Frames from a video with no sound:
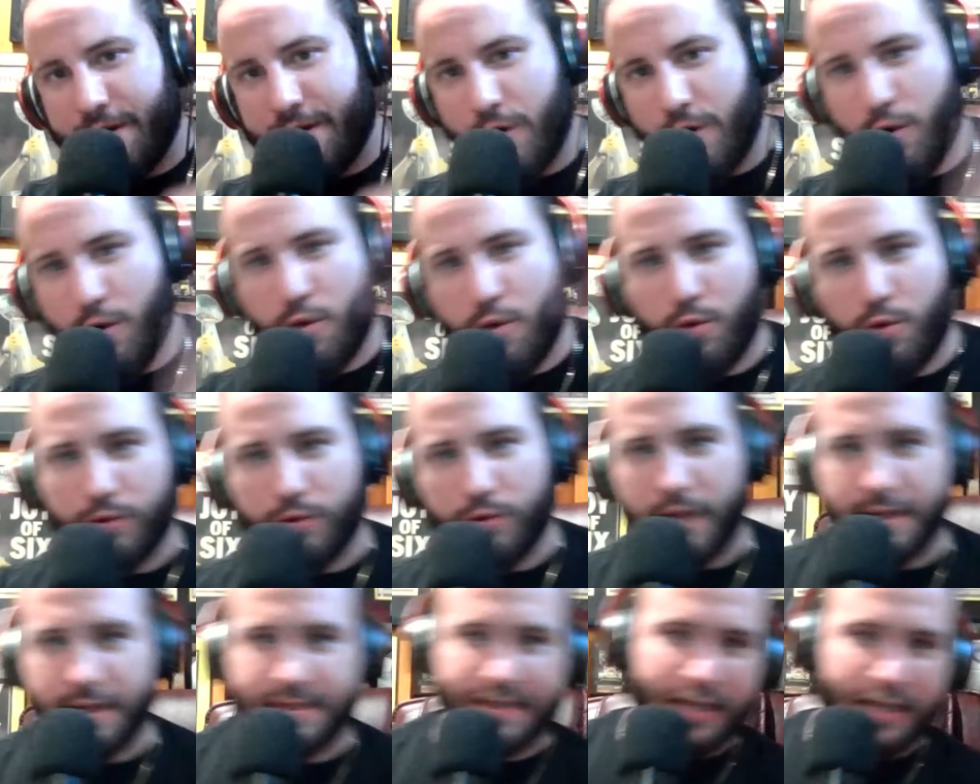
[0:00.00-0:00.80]
and, oh,
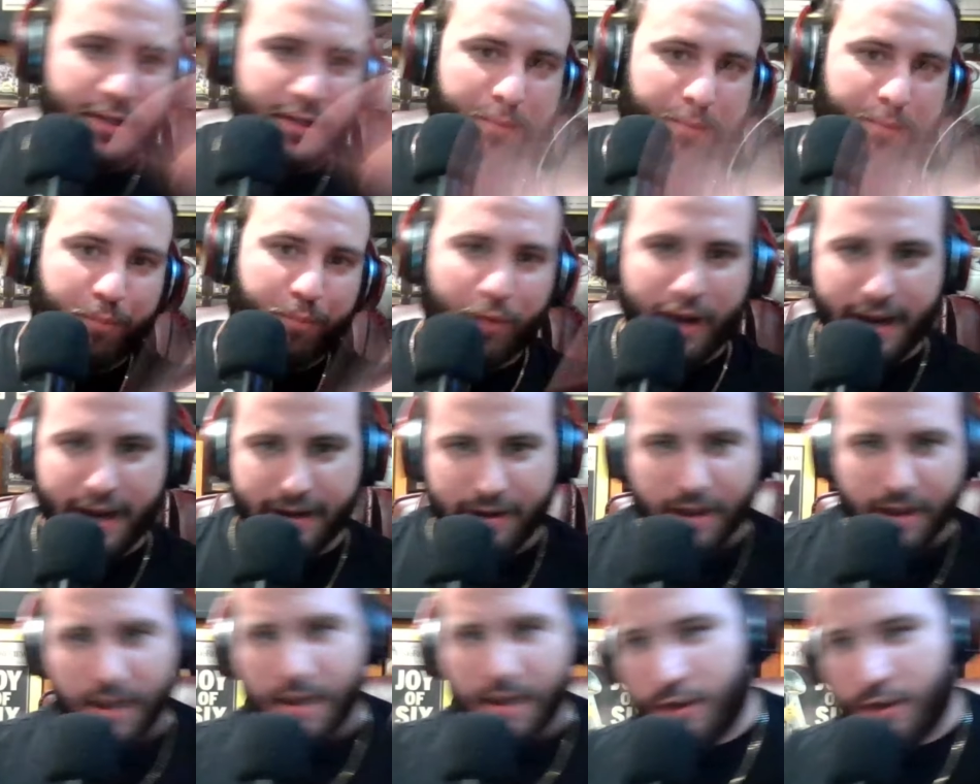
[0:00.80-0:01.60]
let's
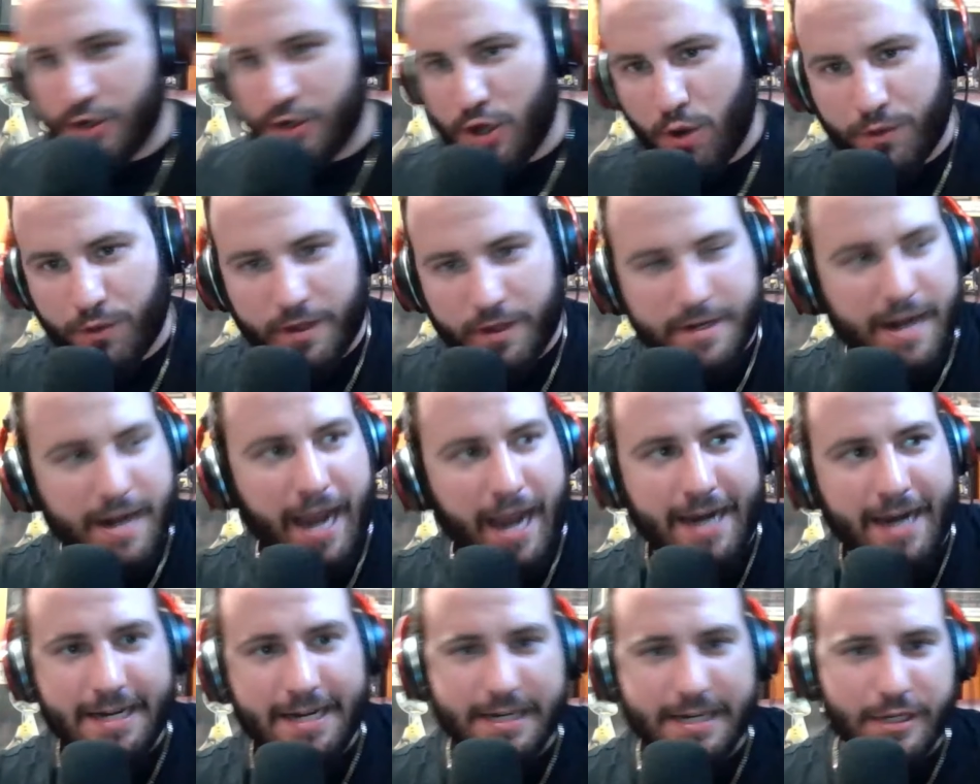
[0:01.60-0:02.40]
celebrate, you know,
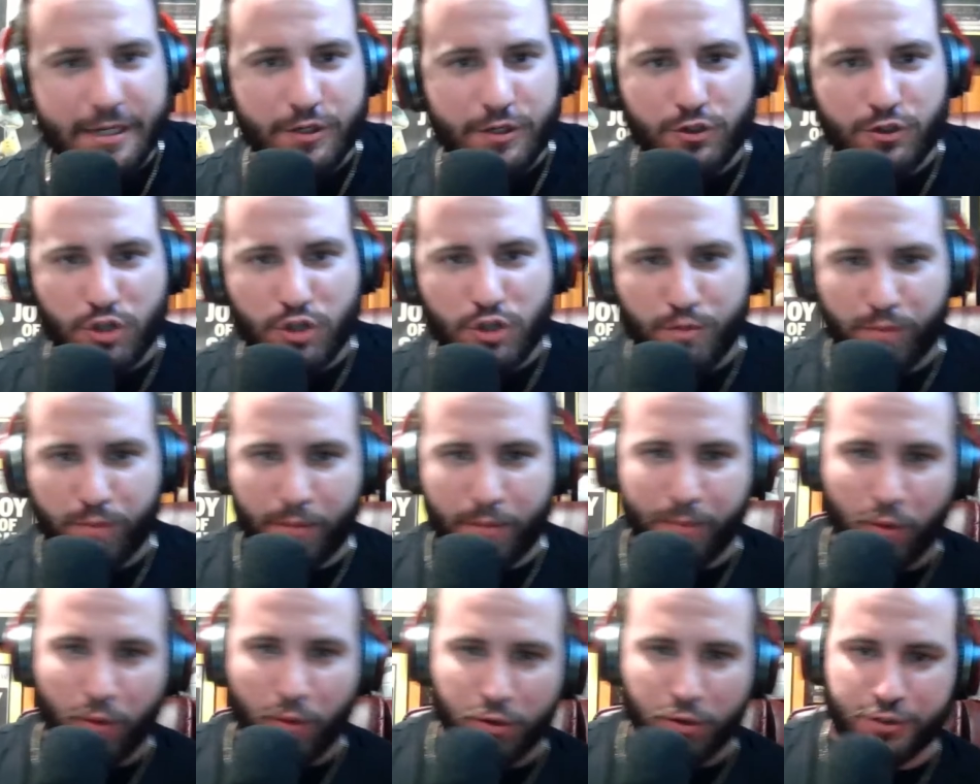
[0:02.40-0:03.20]
the nineties
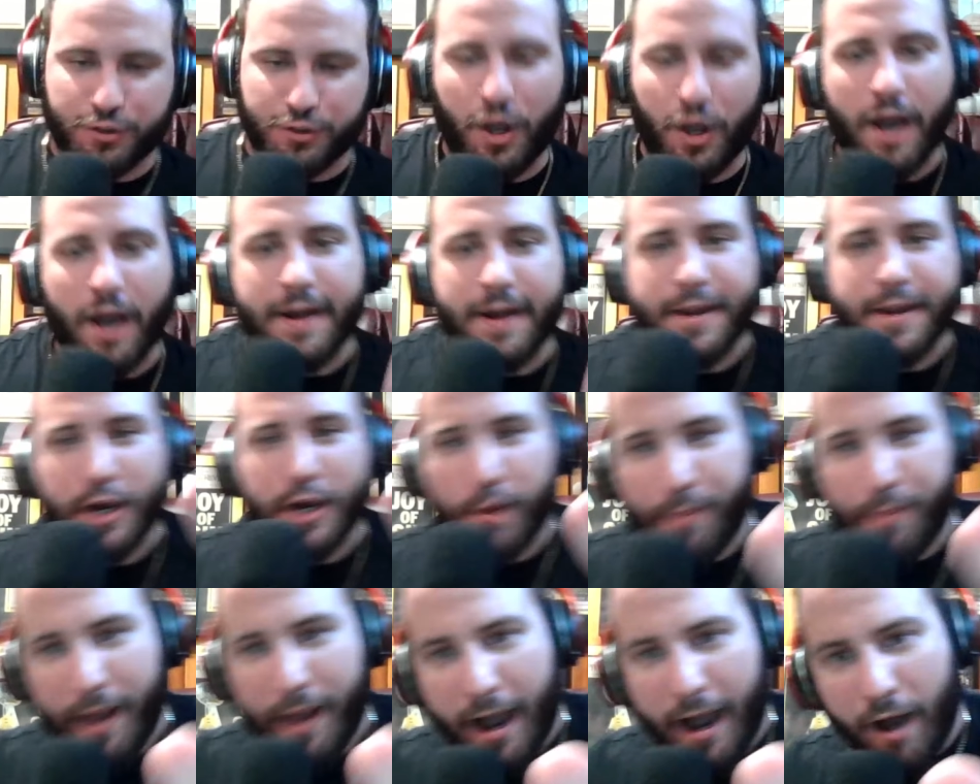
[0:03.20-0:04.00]
Super Bowls. Not here,
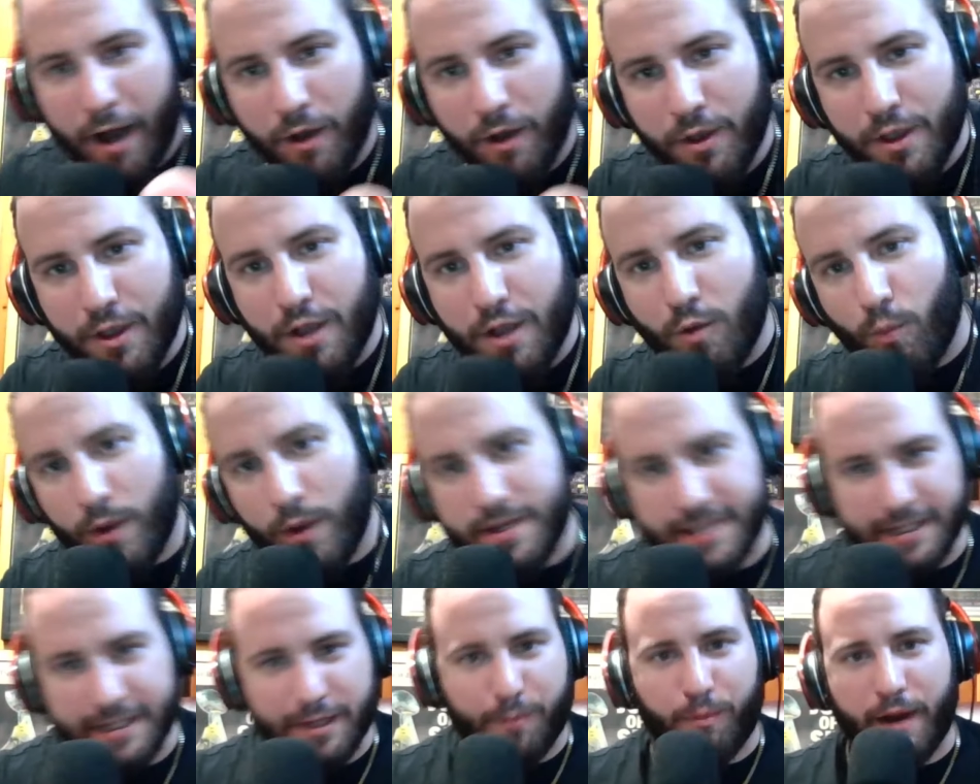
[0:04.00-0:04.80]
pal. We
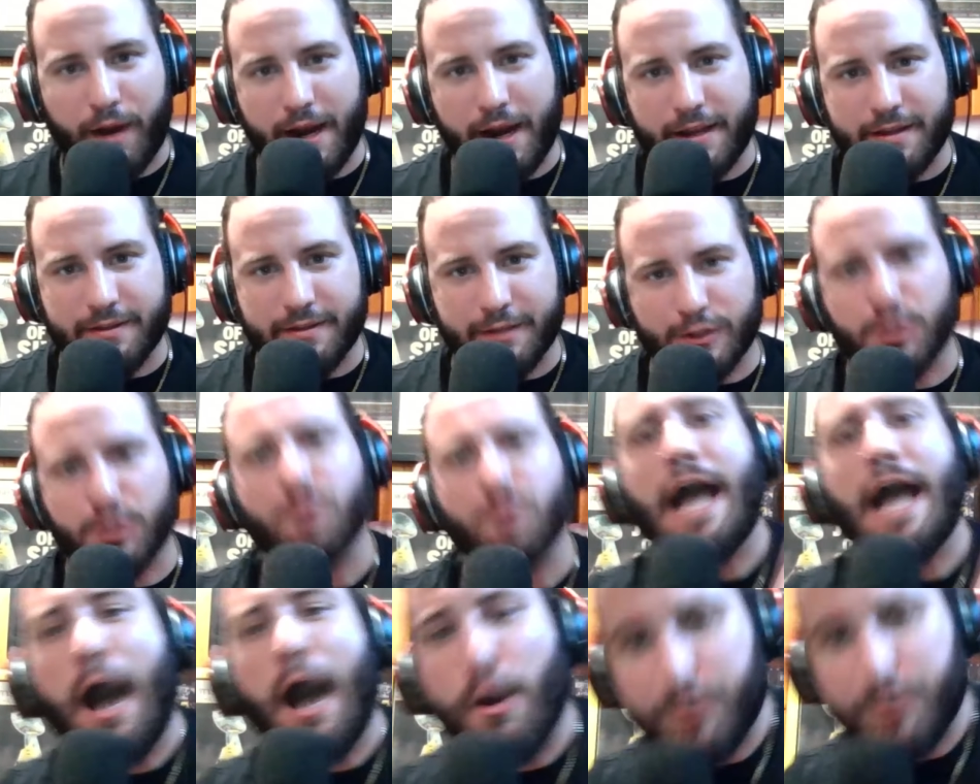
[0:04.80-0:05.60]
celebrate the
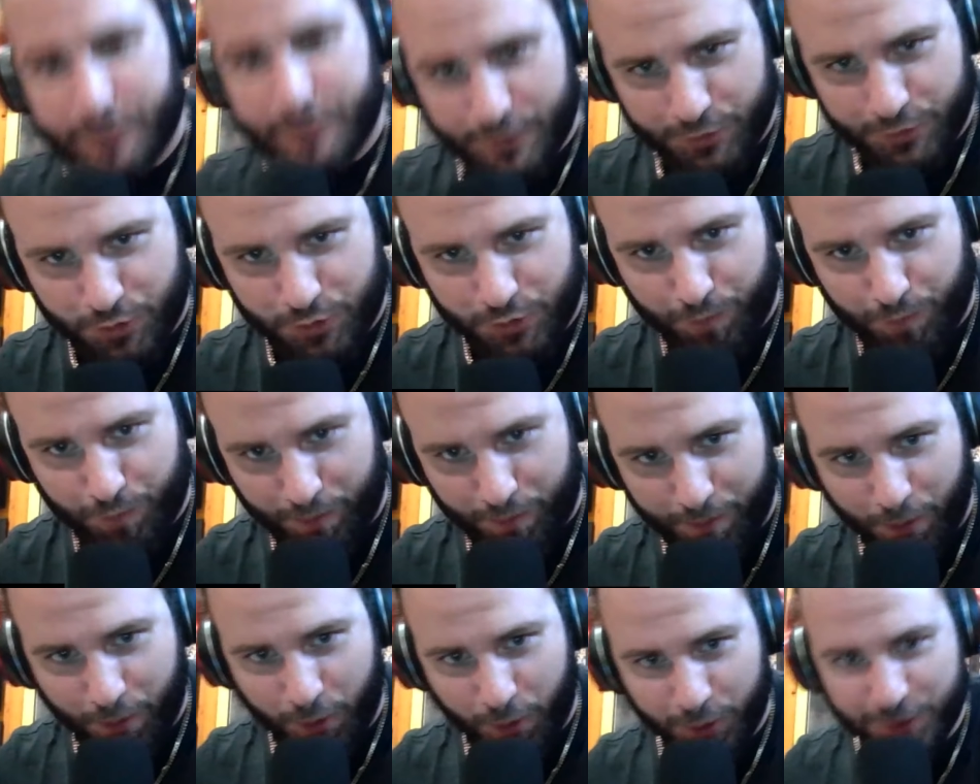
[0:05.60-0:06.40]
two thousand
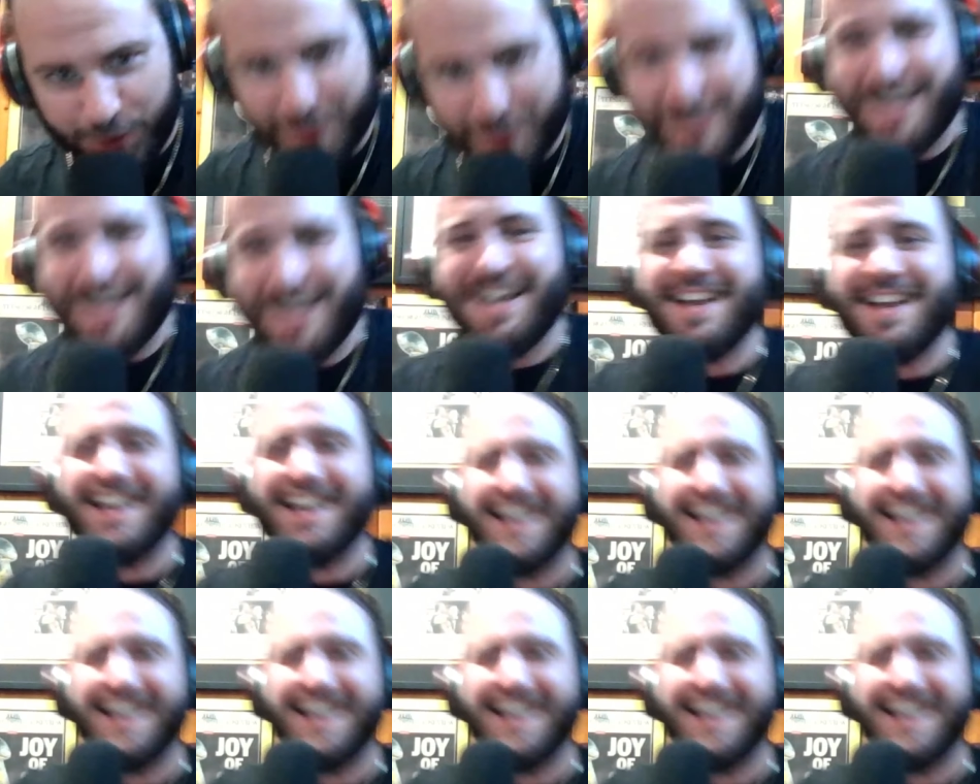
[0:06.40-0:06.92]
Super Bowls.